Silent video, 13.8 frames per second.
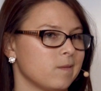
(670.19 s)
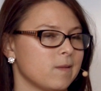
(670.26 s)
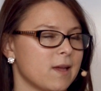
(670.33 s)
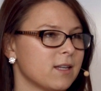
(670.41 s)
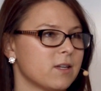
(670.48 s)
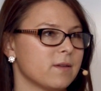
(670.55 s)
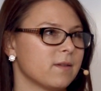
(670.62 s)

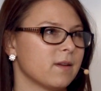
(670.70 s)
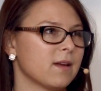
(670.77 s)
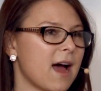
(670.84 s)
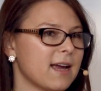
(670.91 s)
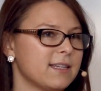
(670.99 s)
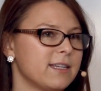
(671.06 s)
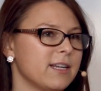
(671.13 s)
it,
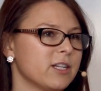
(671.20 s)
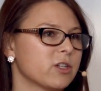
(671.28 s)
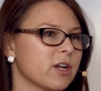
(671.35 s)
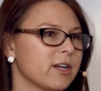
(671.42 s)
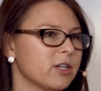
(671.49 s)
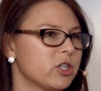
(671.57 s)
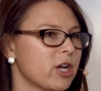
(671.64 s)
IT is
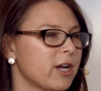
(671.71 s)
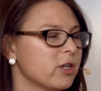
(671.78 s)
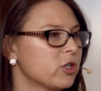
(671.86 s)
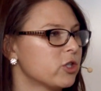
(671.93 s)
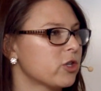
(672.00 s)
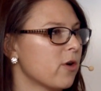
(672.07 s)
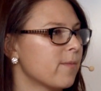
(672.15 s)
going to change
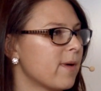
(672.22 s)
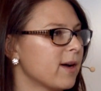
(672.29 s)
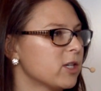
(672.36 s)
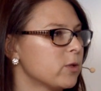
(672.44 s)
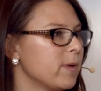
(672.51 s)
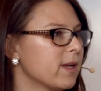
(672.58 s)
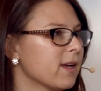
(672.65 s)
so much
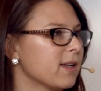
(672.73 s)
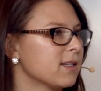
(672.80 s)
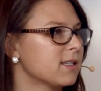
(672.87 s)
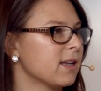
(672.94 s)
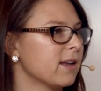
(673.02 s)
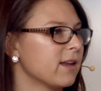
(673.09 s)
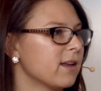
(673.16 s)
because
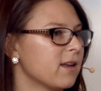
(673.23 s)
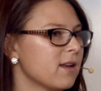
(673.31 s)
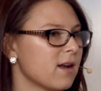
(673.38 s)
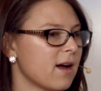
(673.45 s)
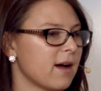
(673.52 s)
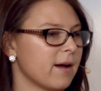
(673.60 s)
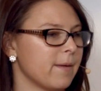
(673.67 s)
it,
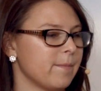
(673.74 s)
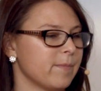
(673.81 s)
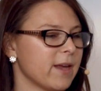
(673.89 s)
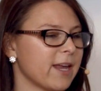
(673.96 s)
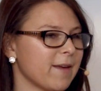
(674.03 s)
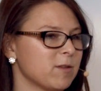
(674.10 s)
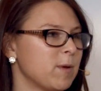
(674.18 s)
um,
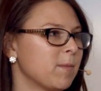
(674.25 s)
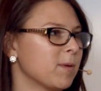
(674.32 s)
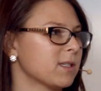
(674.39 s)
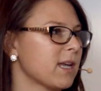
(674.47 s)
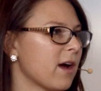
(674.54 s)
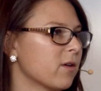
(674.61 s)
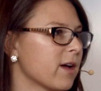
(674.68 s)
it gives people's
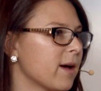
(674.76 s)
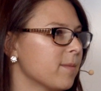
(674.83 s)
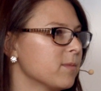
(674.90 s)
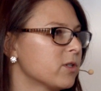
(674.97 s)
outcomes.